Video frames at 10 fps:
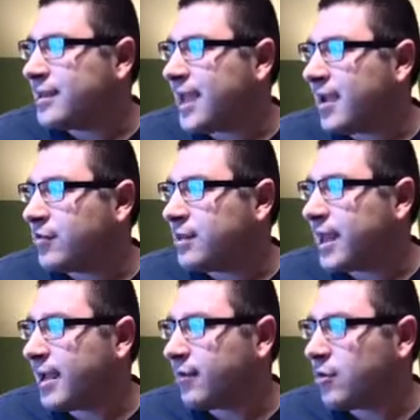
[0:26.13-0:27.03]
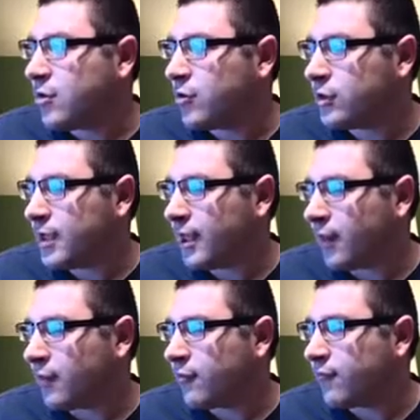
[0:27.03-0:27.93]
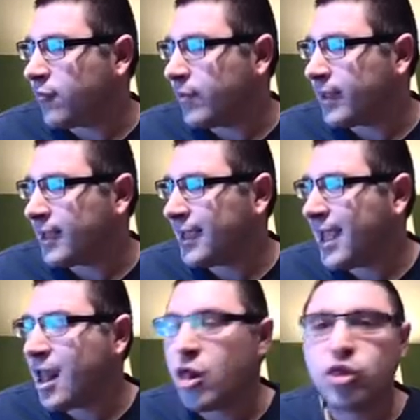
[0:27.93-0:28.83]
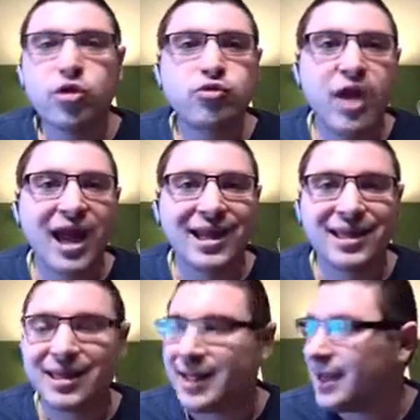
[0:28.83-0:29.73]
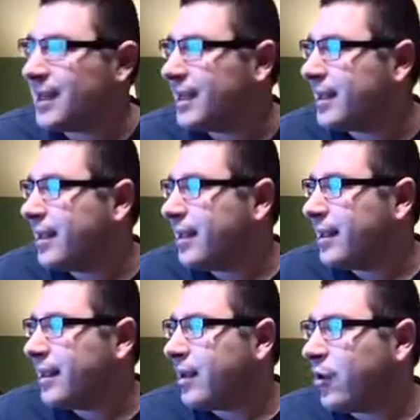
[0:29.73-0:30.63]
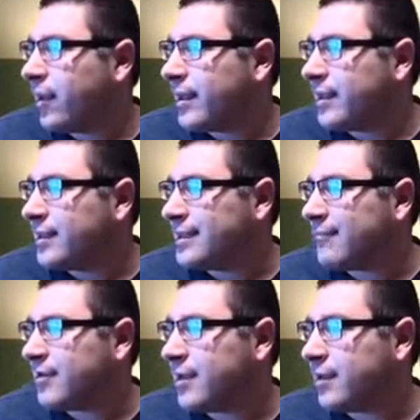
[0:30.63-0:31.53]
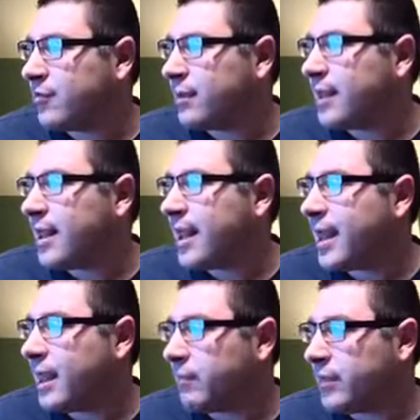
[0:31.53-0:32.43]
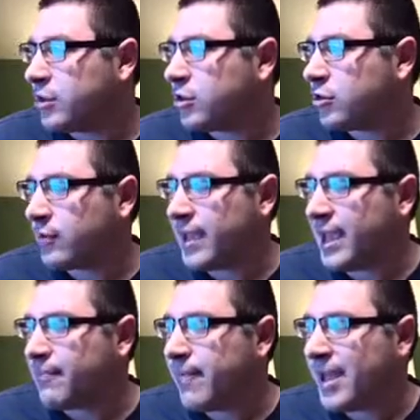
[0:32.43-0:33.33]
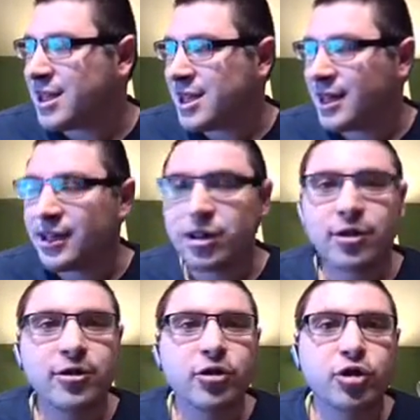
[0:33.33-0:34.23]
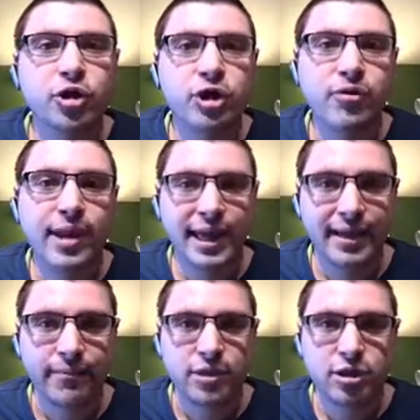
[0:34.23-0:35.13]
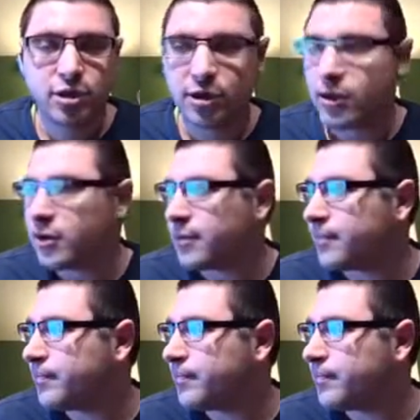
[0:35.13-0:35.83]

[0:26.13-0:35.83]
Downtown Hotel, formerly the Radisson, on 700 Elm Street in Manchester, New Hampshire.